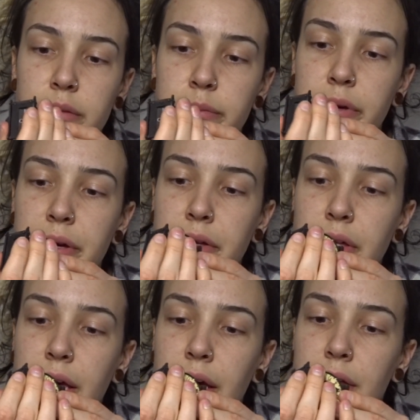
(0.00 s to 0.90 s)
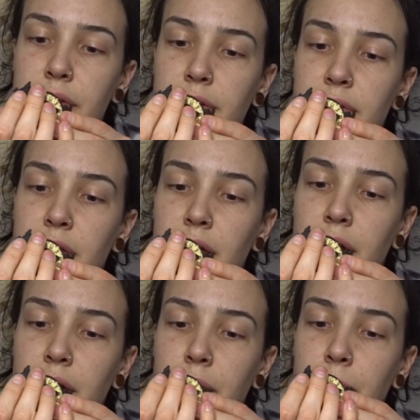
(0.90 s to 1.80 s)
but yeah, as I
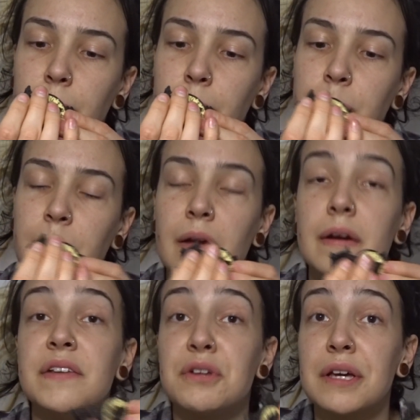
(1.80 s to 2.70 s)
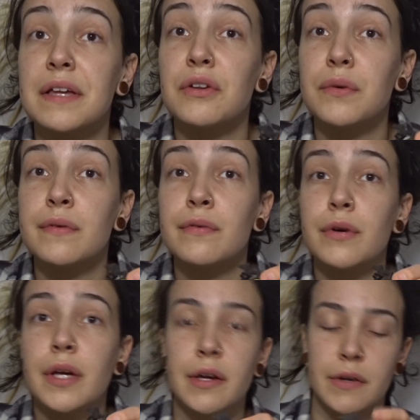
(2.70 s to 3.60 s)
said, I'll need to look into it
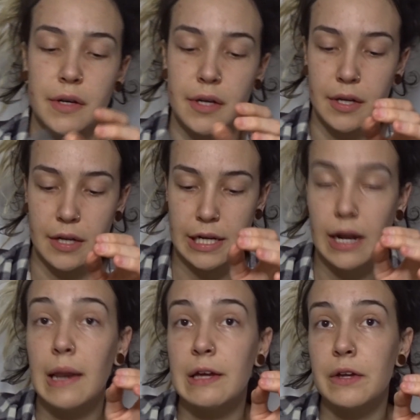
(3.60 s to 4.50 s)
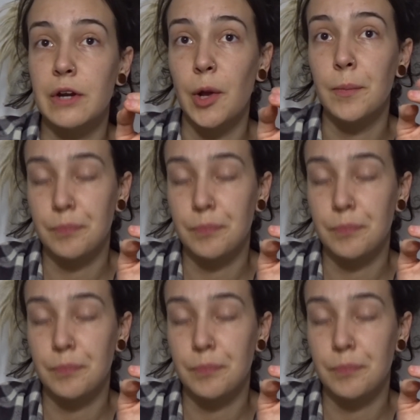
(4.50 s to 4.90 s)
for you and I'll let you know.